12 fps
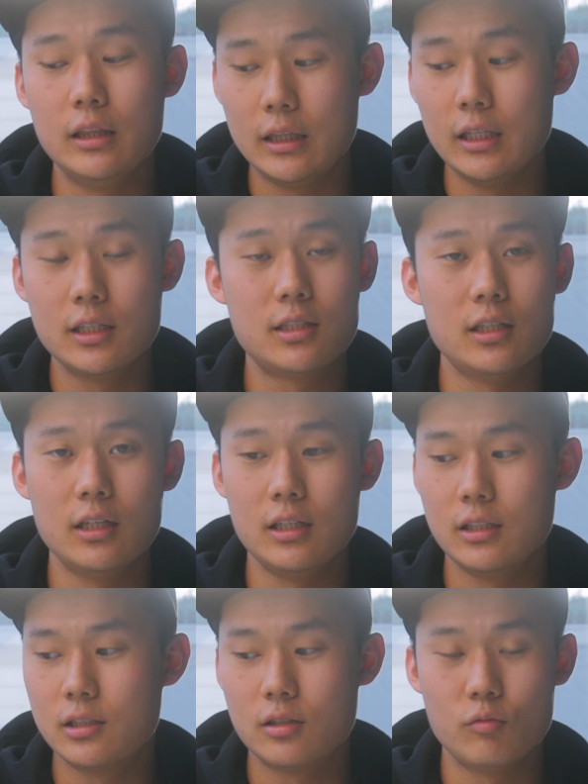this
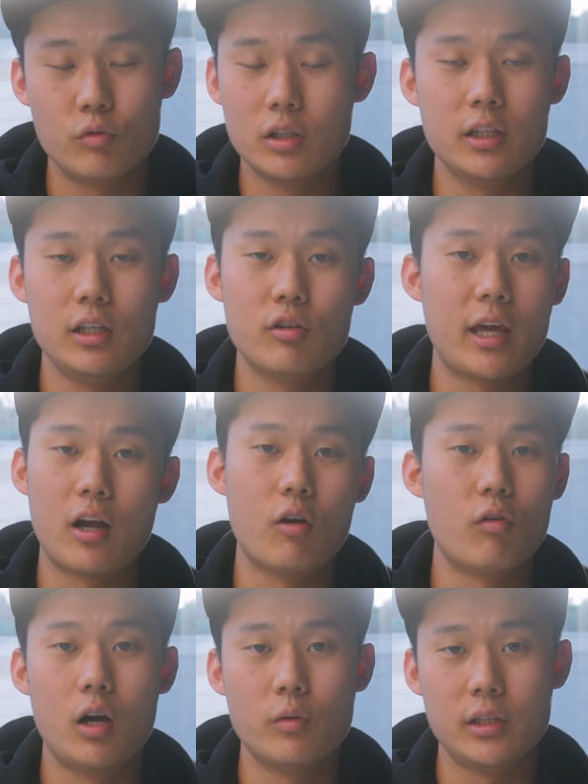is really, you can't go
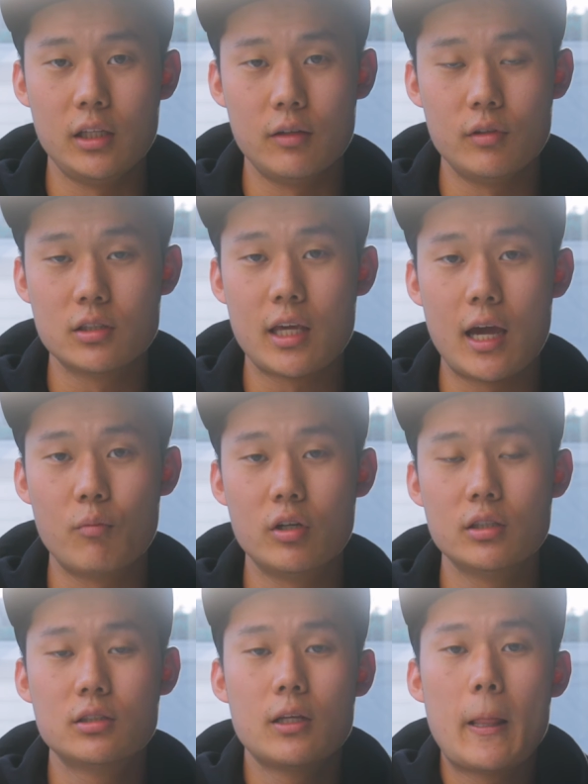wrong with either of these
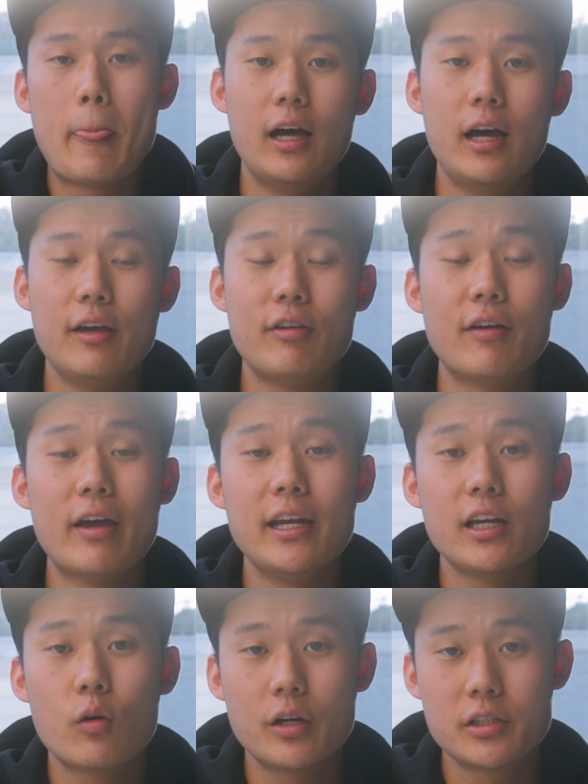cameras. If you have
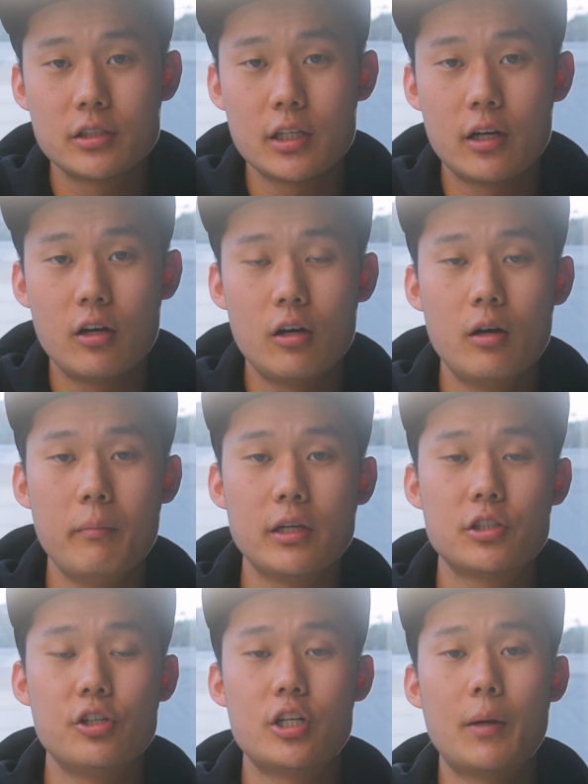any questions at all, make
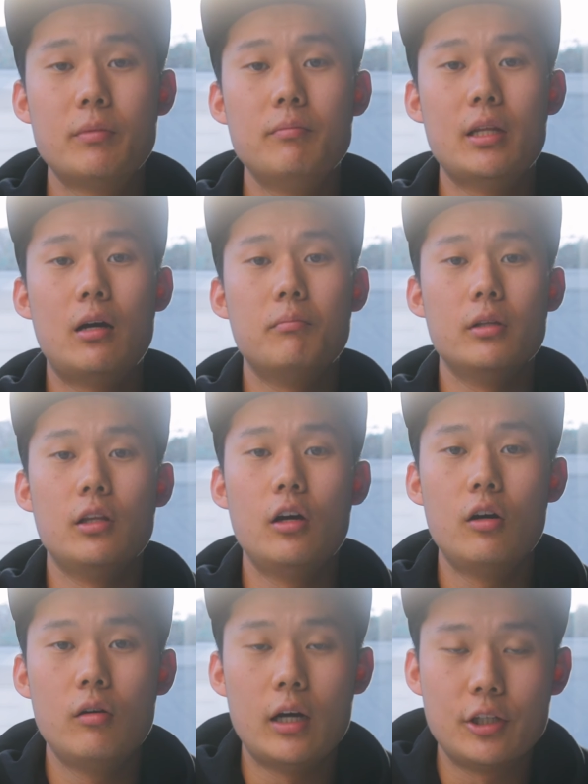sure to drop them down
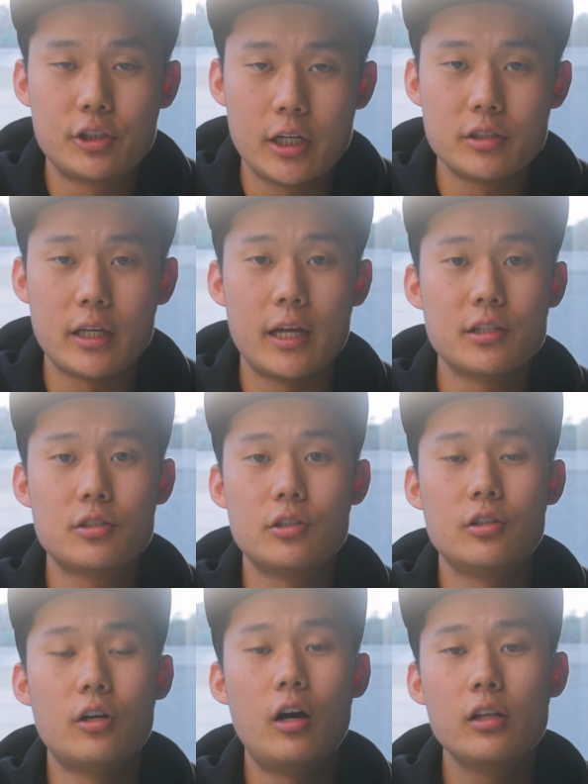below. I'll try to
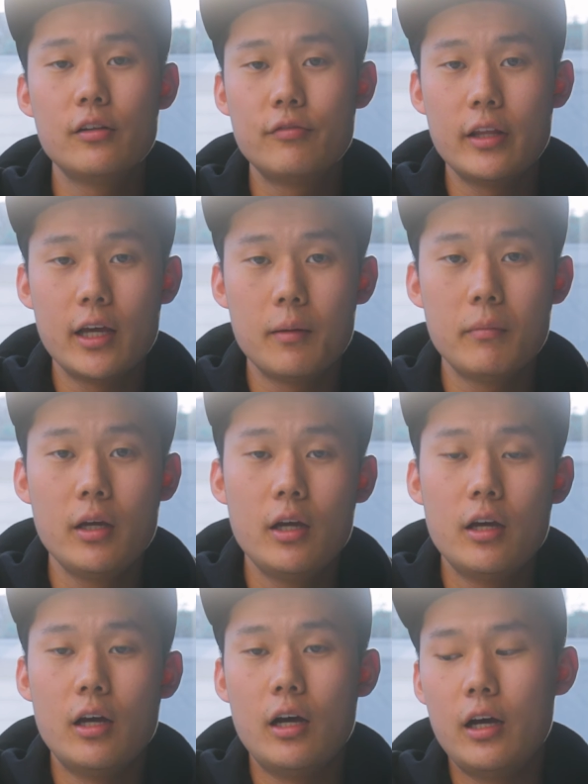answer all of them
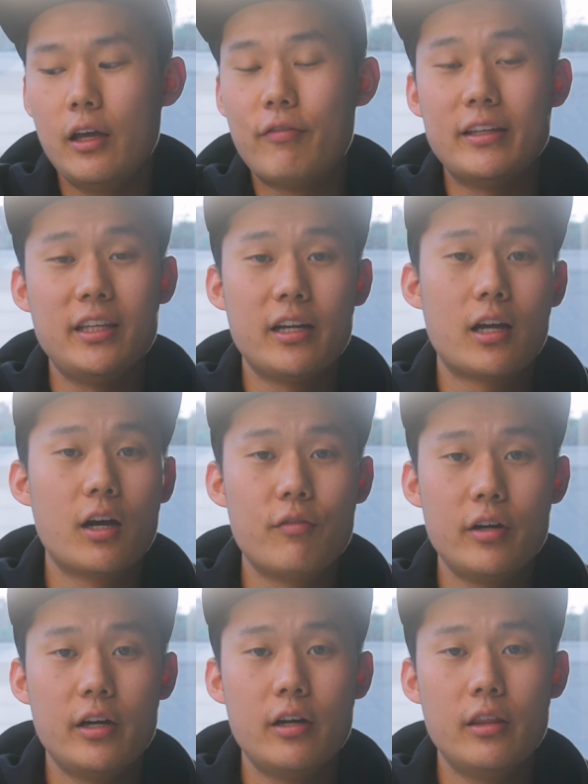if I didn't
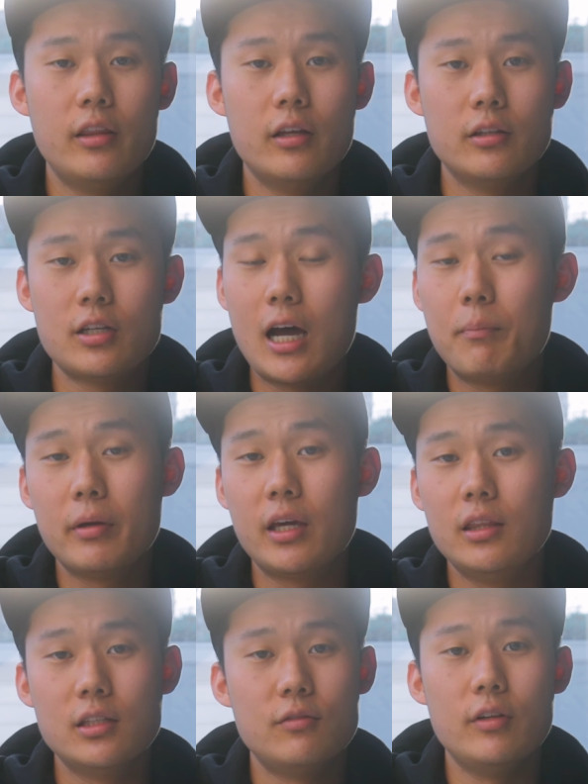cover the topic
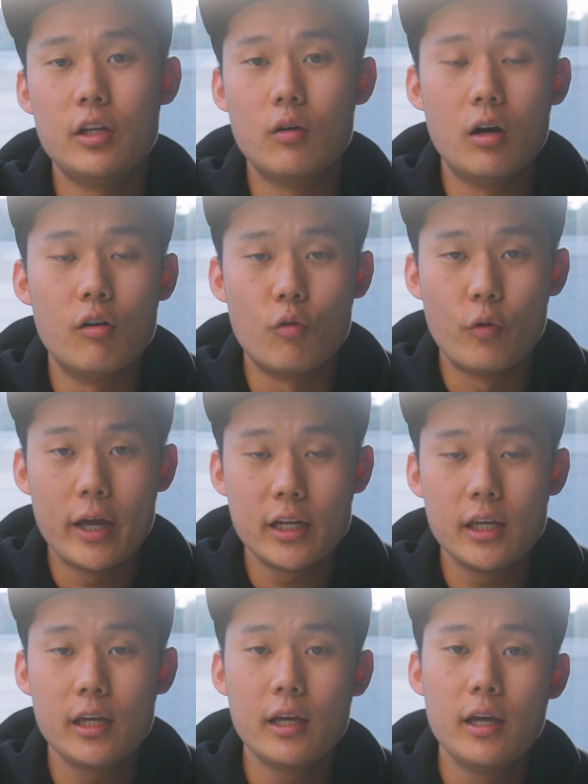in this video
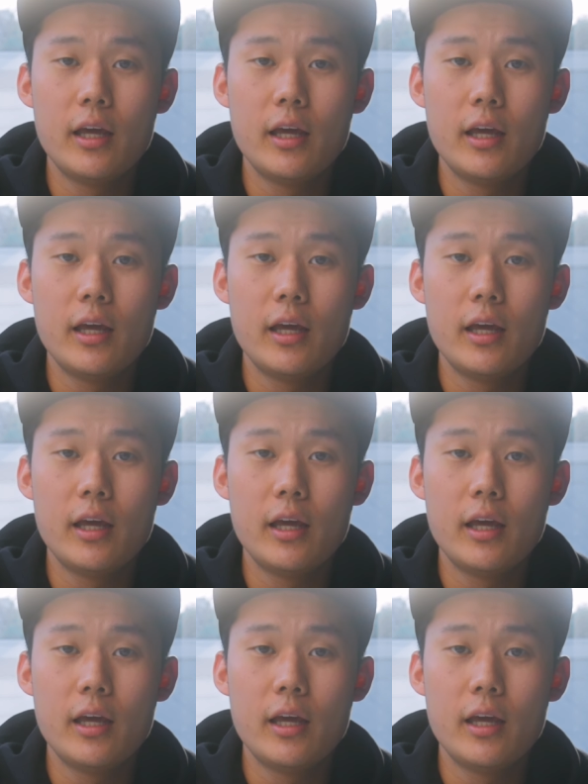already.